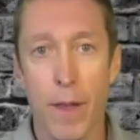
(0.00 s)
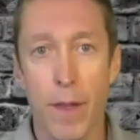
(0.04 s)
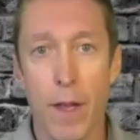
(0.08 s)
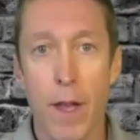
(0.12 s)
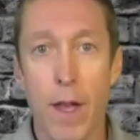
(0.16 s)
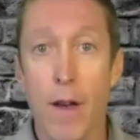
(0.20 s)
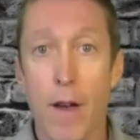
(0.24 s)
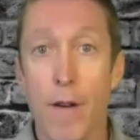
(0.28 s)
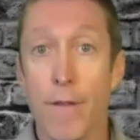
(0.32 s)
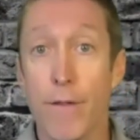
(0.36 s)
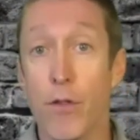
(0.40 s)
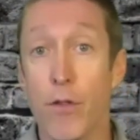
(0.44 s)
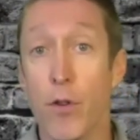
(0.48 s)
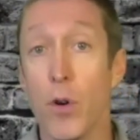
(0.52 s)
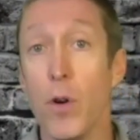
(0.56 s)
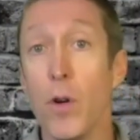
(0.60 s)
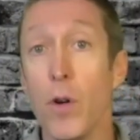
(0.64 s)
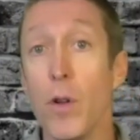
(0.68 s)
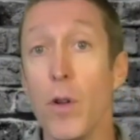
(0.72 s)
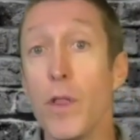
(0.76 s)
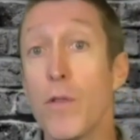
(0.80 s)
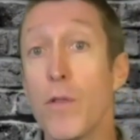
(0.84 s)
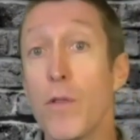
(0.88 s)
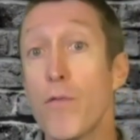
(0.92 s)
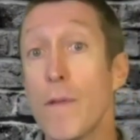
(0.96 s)
For all
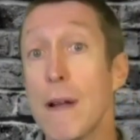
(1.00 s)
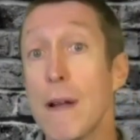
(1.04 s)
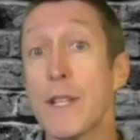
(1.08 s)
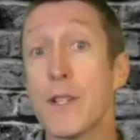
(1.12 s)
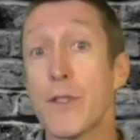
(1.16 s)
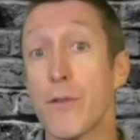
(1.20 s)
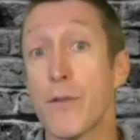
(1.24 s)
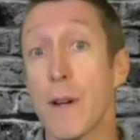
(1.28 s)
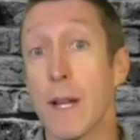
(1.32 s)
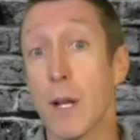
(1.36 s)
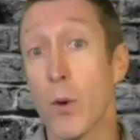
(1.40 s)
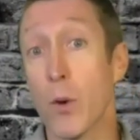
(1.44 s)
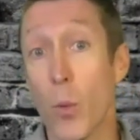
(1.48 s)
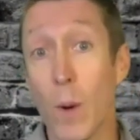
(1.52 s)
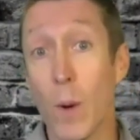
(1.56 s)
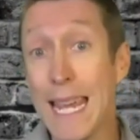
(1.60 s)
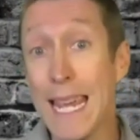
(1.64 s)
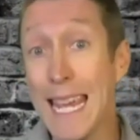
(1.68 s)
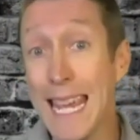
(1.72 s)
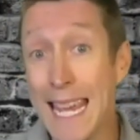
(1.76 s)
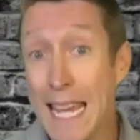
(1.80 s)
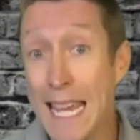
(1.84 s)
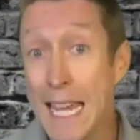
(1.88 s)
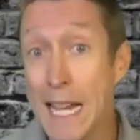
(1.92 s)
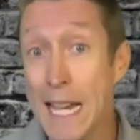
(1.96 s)
the rhetoric we
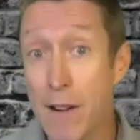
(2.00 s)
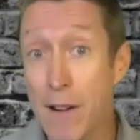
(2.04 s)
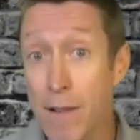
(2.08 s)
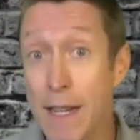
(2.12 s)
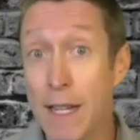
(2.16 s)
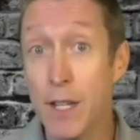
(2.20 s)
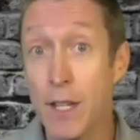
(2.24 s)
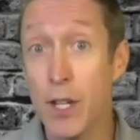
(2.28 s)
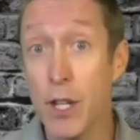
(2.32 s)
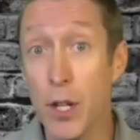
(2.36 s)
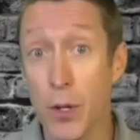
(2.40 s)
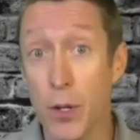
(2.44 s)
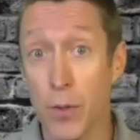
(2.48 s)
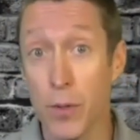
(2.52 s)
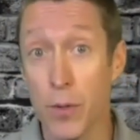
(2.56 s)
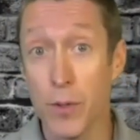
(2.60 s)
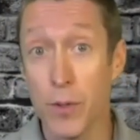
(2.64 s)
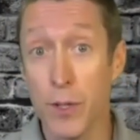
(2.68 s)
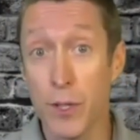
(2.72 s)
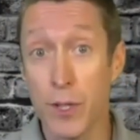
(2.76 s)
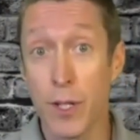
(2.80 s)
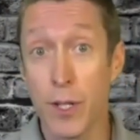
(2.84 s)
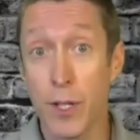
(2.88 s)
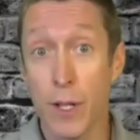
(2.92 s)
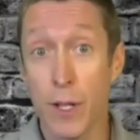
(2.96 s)
hear in
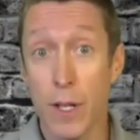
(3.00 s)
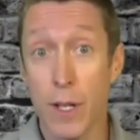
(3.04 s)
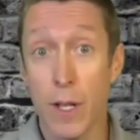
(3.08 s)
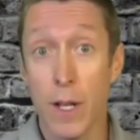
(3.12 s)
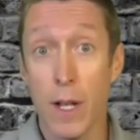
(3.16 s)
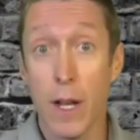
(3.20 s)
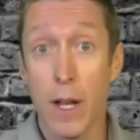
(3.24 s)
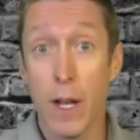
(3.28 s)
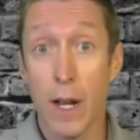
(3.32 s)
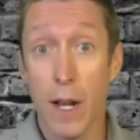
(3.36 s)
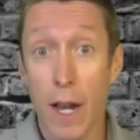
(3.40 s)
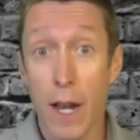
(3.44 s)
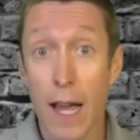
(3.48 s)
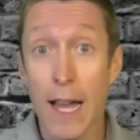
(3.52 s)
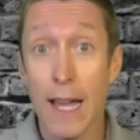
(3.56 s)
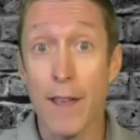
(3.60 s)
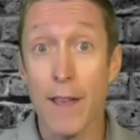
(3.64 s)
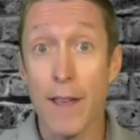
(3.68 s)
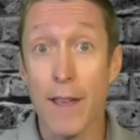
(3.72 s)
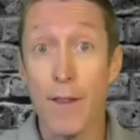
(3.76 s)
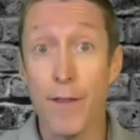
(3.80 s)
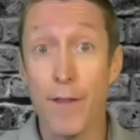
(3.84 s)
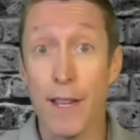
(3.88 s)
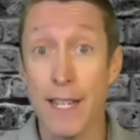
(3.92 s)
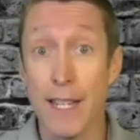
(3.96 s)
news,
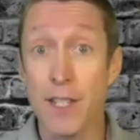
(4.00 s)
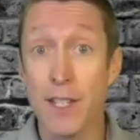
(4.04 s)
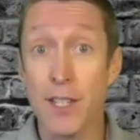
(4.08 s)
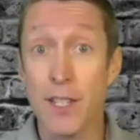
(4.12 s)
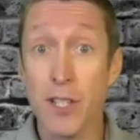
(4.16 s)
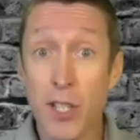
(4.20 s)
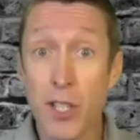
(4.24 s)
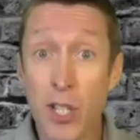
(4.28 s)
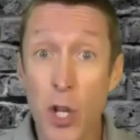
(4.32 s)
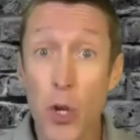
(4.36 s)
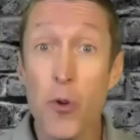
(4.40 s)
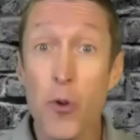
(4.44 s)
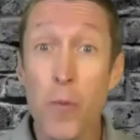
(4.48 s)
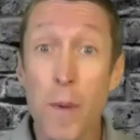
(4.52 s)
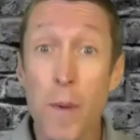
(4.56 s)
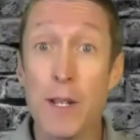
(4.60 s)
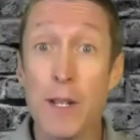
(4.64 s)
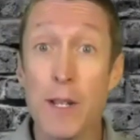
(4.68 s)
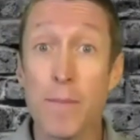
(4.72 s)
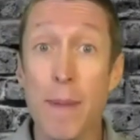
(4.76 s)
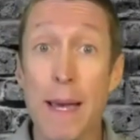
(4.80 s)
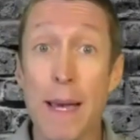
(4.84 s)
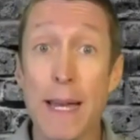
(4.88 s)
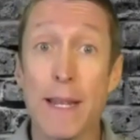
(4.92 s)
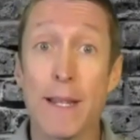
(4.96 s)
life is so
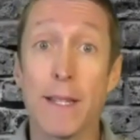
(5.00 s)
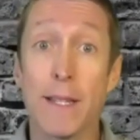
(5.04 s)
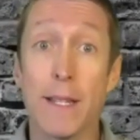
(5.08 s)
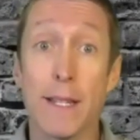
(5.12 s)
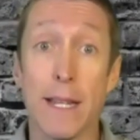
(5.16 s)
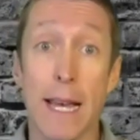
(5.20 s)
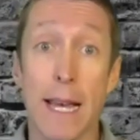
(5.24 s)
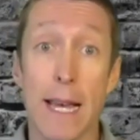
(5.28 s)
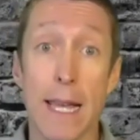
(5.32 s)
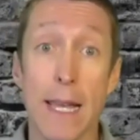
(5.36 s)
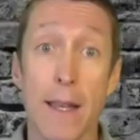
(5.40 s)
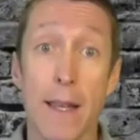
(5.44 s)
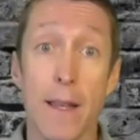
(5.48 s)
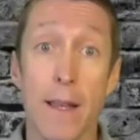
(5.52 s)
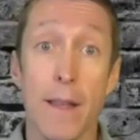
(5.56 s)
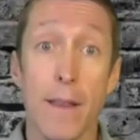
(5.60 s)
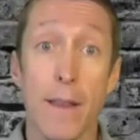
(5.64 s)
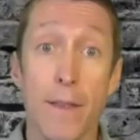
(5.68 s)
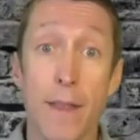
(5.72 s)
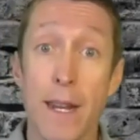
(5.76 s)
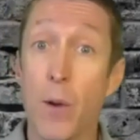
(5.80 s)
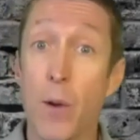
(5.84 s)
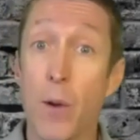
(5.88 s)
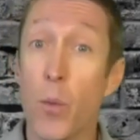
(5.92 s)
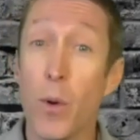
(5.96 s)
much better today
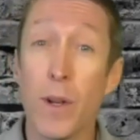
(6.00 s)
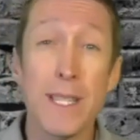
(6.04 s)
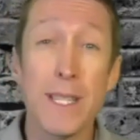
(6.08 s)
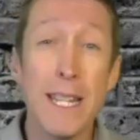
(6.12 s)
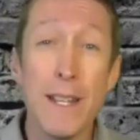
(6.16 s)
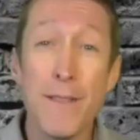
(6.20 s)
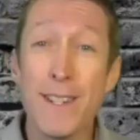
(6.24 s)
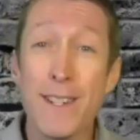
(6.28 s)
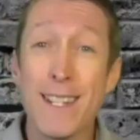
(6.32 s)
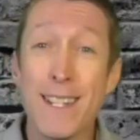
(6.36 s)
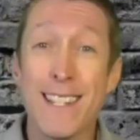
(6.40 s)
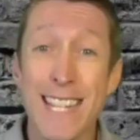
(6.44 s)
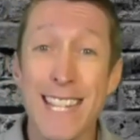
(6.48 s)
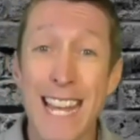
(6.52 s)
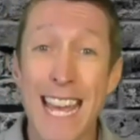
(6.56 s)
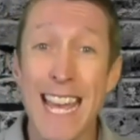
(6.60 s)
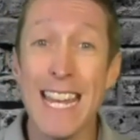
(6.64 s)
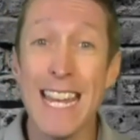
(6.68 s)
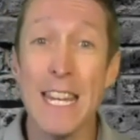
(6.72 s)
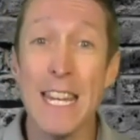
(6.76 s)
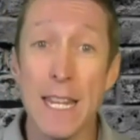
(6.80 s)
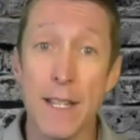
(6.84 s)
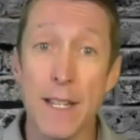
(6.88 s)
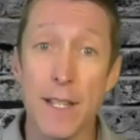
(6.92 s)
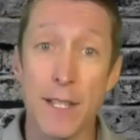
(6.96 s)
than it was even
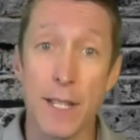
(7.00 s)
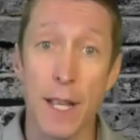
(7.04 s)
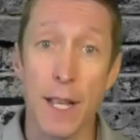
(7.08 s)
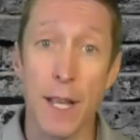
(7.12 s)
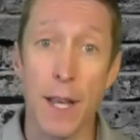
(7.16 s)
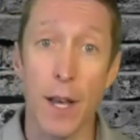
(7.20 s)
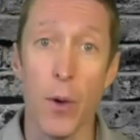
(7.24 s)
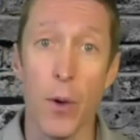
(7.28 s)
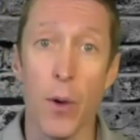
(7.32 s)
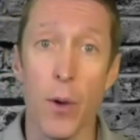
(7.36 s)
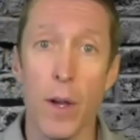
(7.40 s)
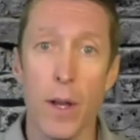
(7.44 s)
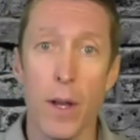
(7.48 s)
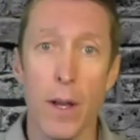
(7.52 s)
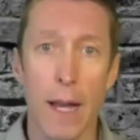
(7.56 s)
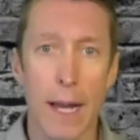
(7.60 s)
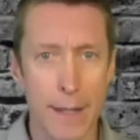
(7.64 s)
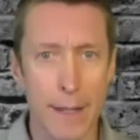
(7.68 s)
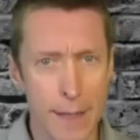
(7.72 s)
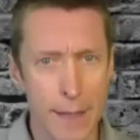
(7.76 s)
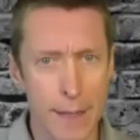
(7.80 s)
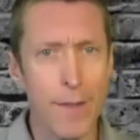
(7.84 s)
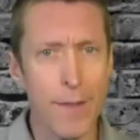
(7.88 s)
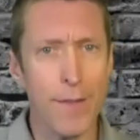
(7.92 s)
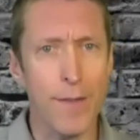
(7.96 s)
10 years ago, and
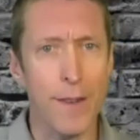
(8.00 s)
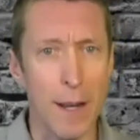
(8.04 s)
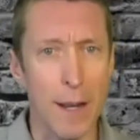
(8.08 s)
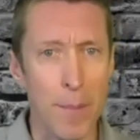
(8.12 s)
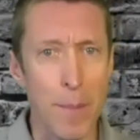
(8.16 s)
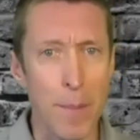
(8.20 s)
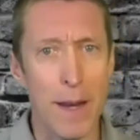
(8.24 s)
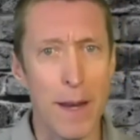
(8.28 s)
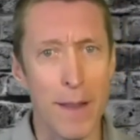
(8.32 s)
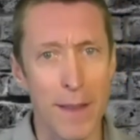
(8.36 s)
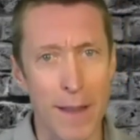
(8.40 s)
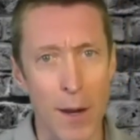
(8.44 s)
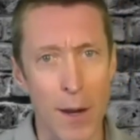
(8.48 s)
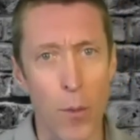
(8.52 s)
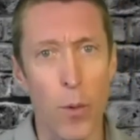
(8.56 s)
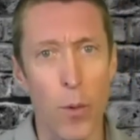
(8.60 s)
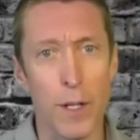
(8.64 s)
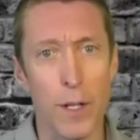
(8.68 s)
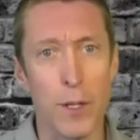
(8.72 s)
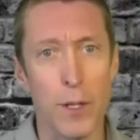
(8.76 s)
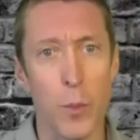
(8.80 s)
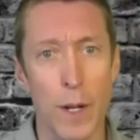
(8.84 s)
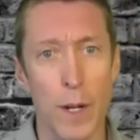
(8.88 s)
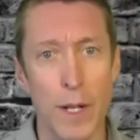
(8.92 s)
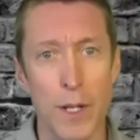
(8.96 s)
definitely better than it
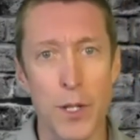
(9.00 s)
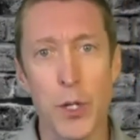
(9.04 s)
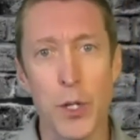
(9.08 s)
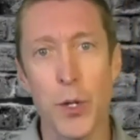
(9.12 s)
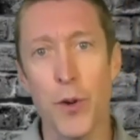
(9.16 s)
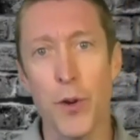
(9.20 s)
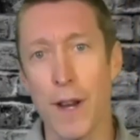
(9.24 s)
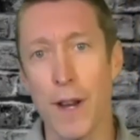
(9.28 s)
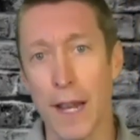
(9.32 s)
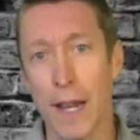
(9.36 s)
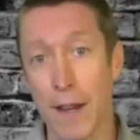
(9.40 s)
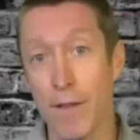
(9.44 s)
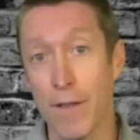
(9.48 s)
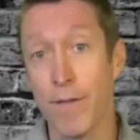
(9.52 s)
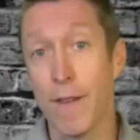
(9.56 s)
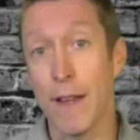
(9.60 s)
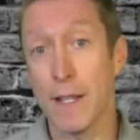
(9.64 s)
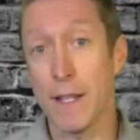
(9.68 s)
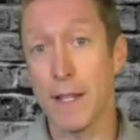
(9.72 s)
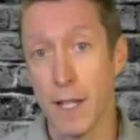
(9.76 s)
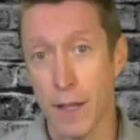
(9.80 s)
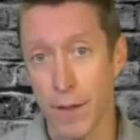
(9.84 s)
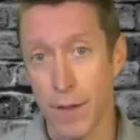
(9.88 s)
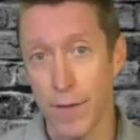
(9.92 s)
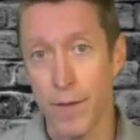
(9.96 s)
was when Turing
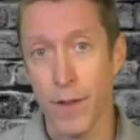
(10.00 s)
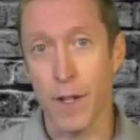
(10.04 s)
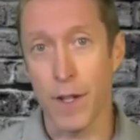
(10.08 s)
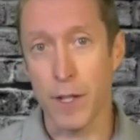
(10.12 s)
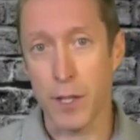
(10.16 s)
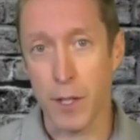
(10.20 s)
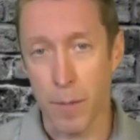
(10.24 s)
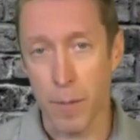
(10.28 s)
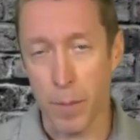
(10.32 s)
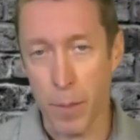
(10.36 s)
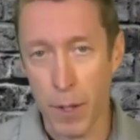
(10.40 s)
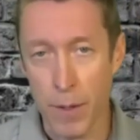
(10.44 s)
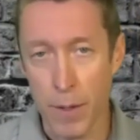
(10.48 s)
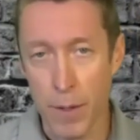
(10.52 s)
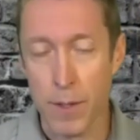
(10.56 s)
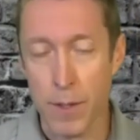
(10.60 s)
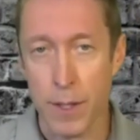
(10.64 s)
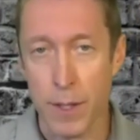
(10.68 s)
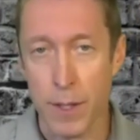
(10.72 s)
invented the first computer.